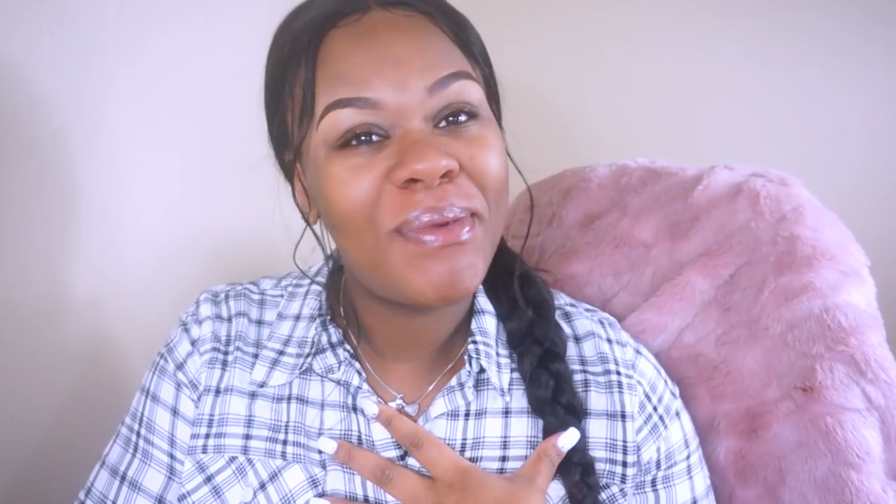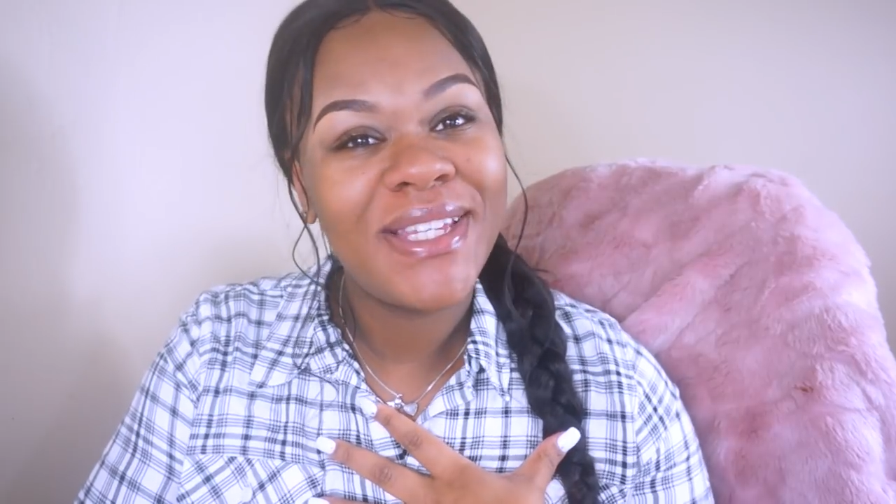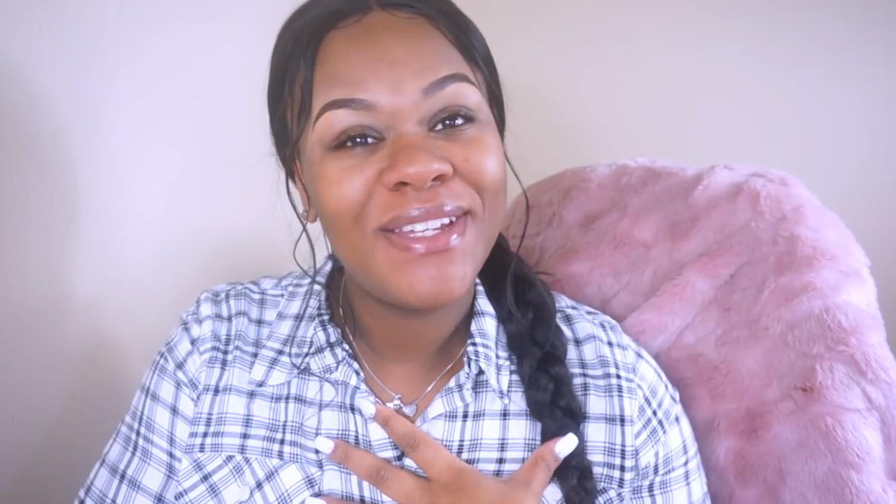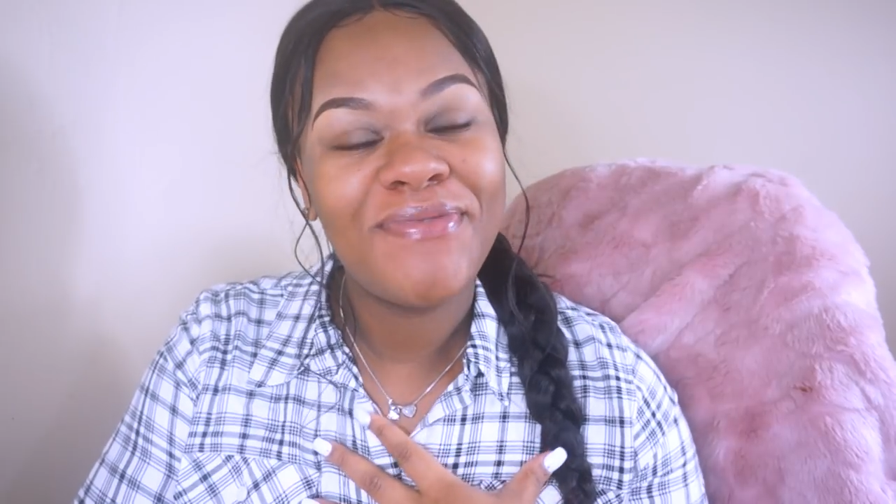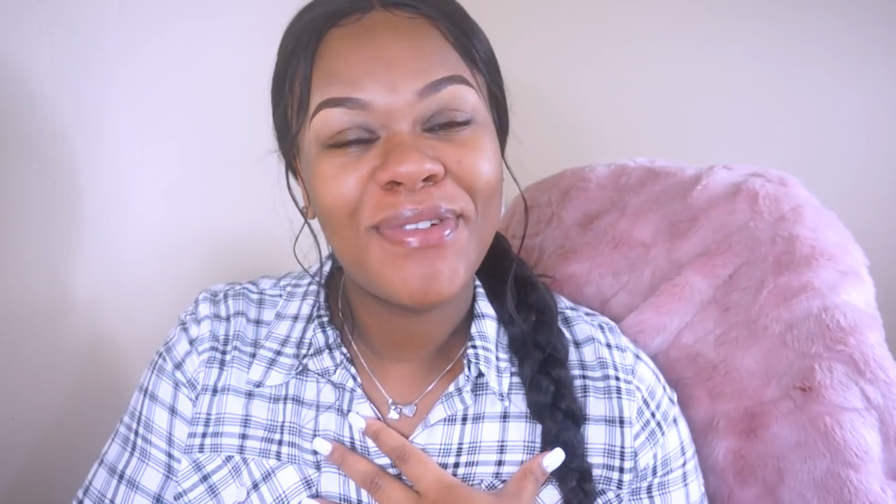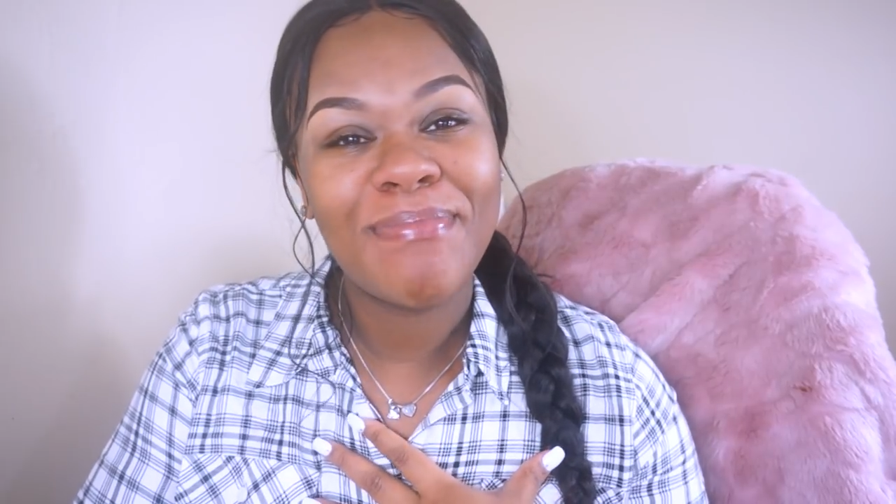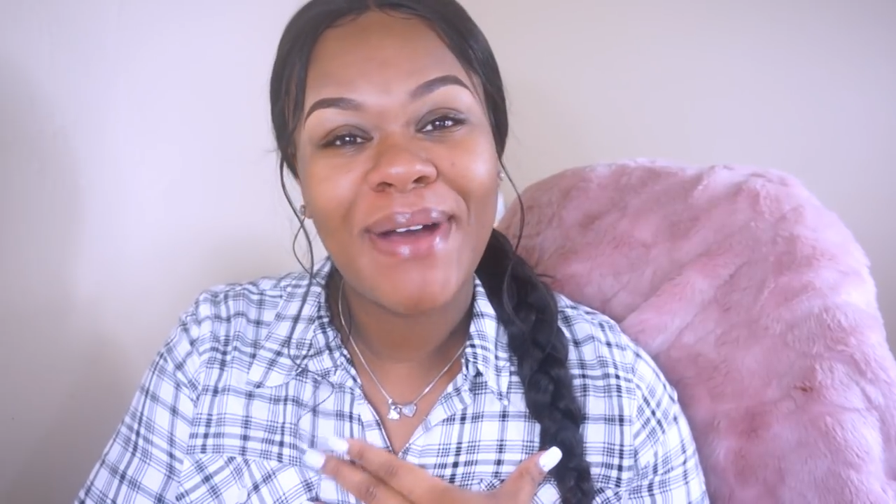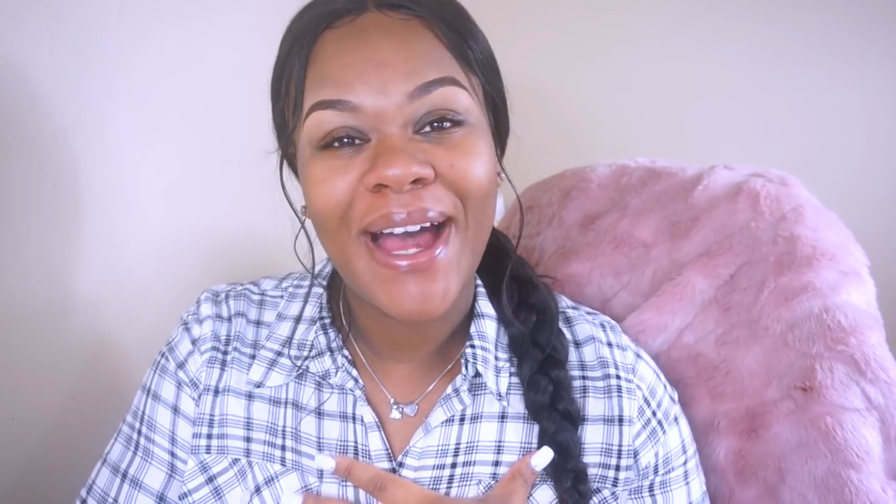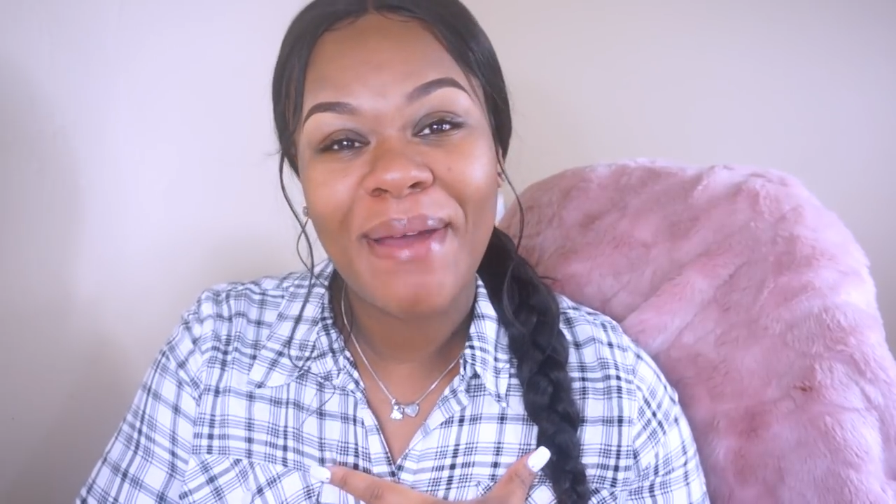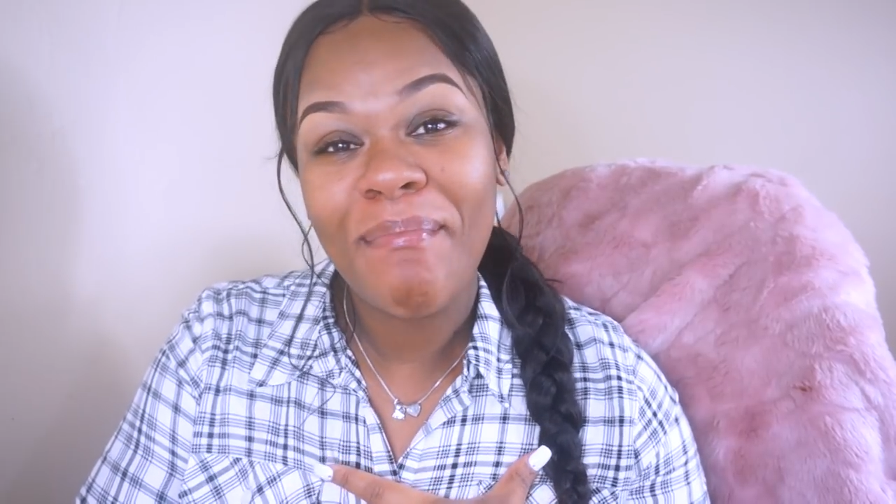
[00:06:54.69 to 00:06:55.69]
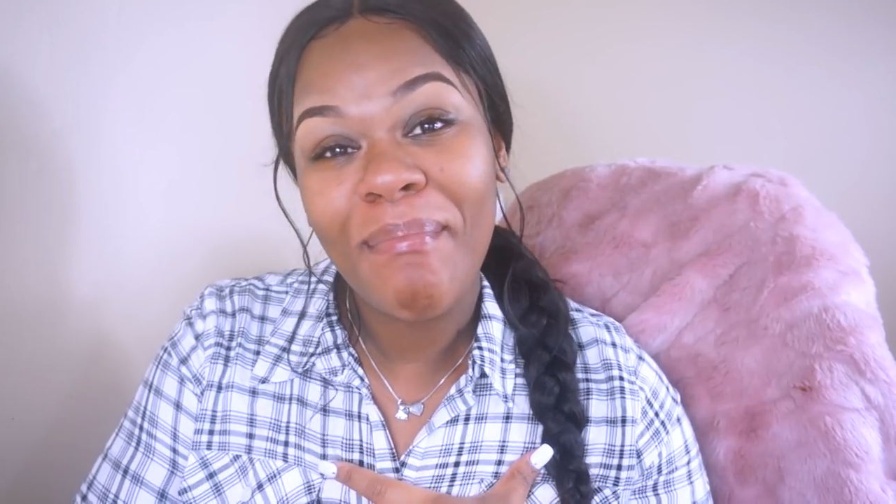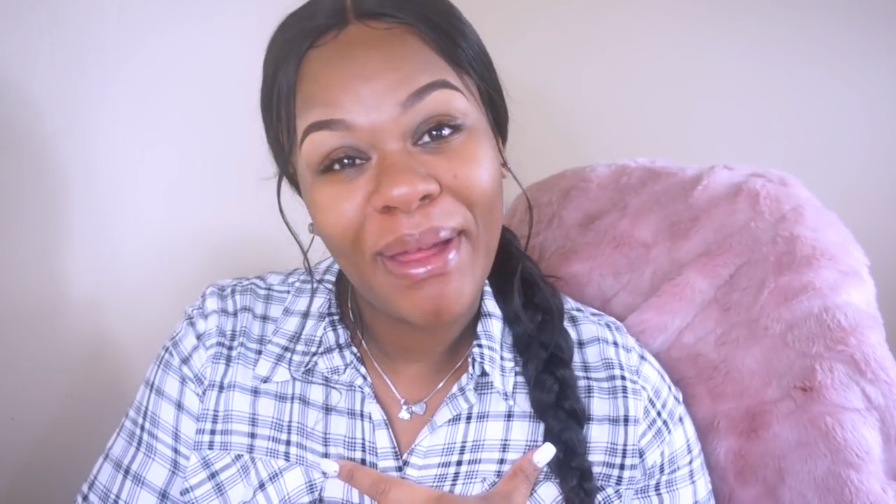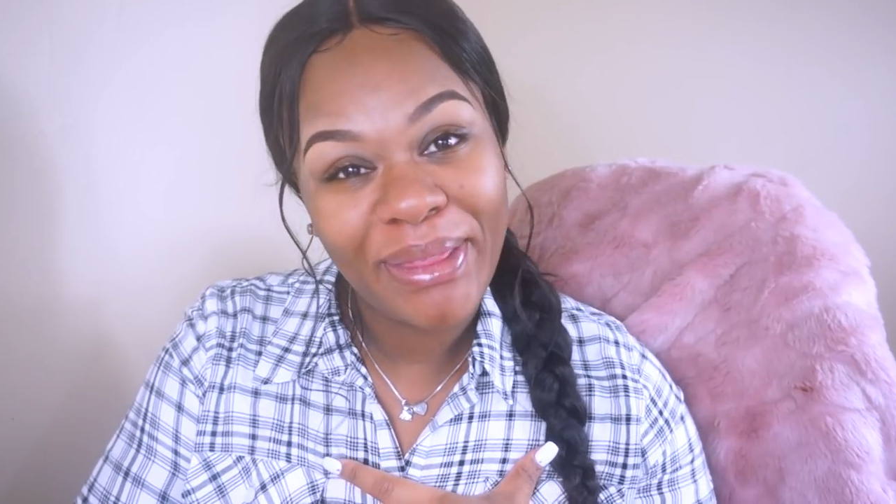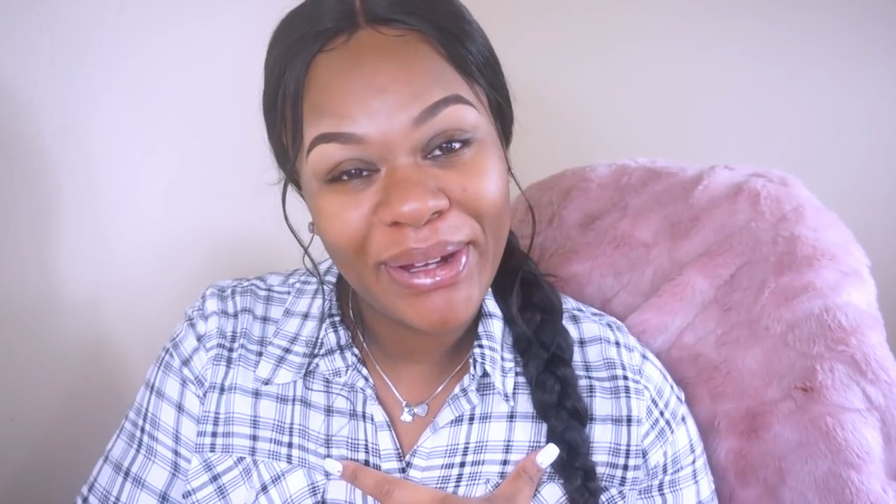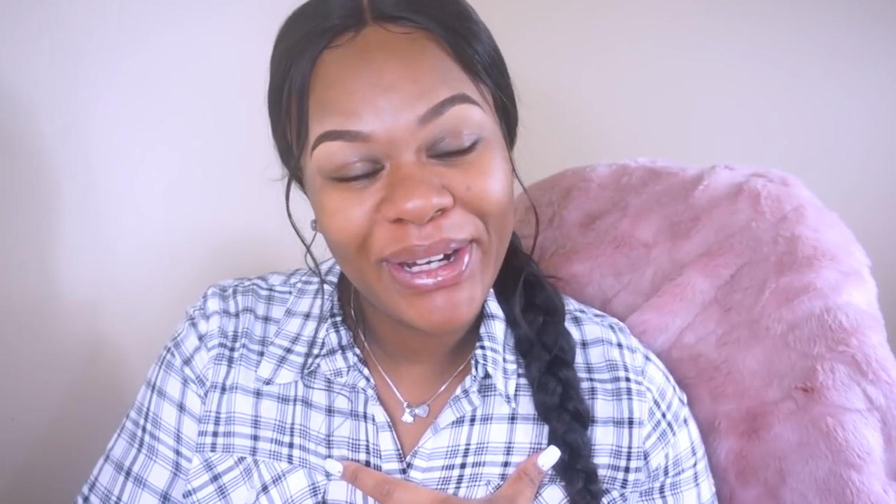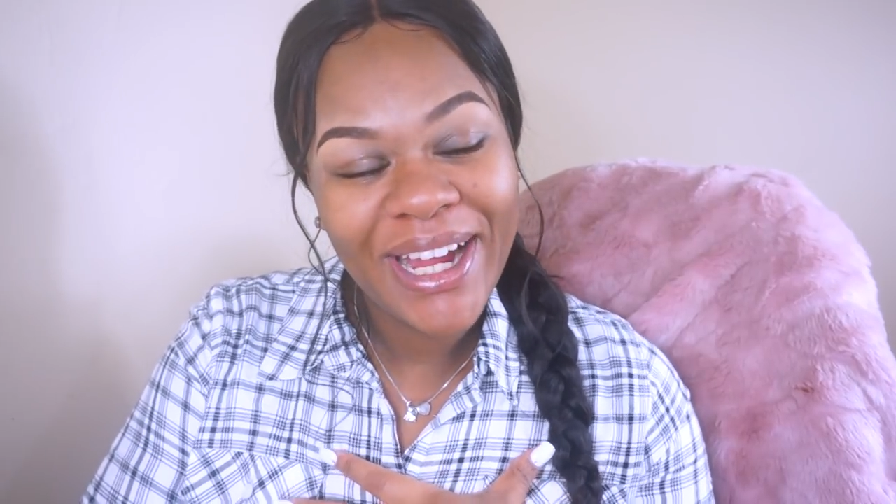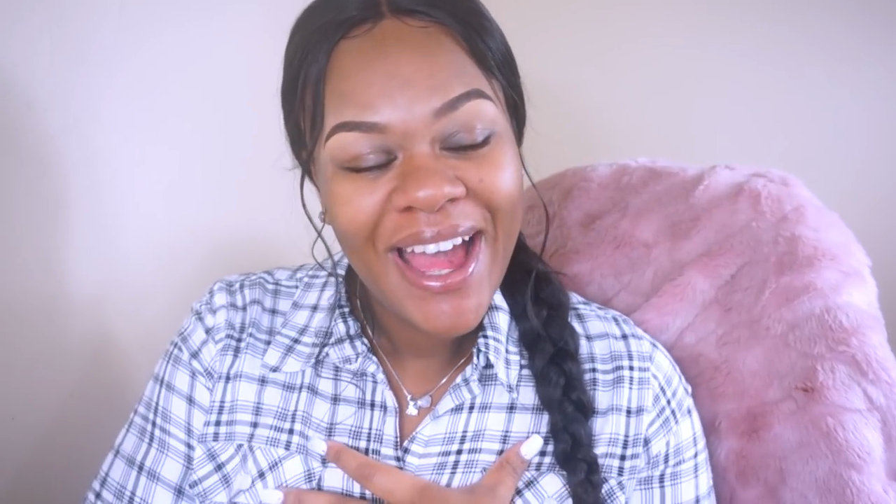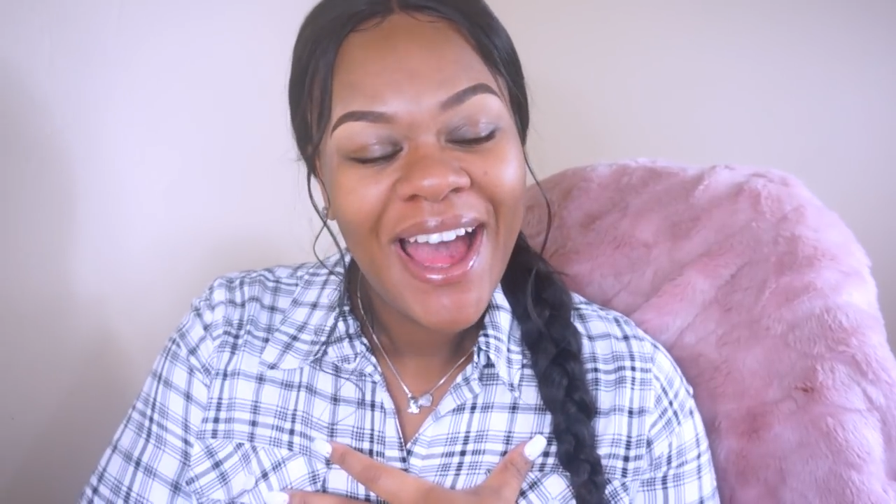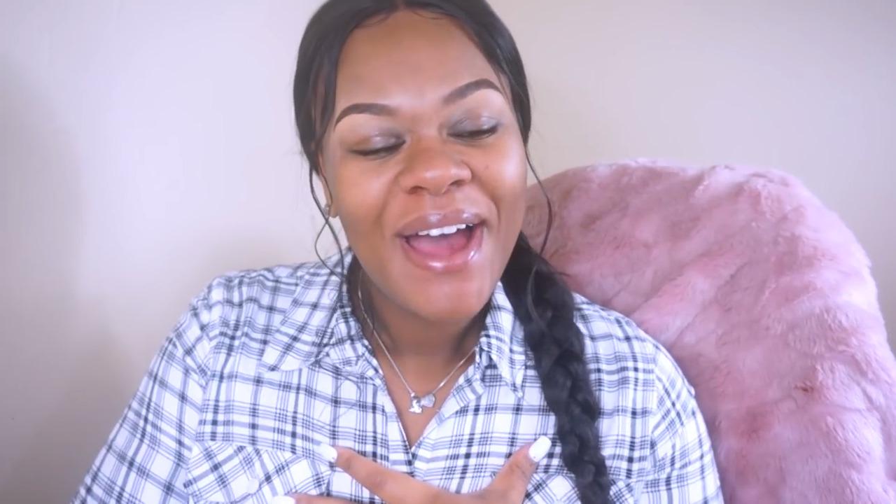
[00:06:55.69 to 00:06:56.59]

wasn't for my mother.